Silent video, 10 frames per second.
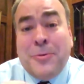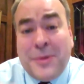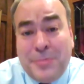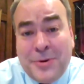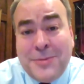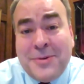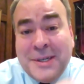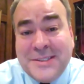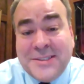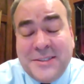We put in
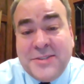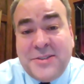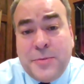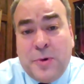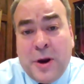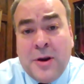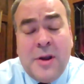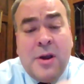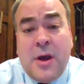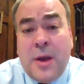place a system where
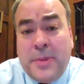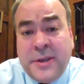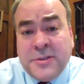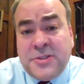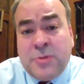appeals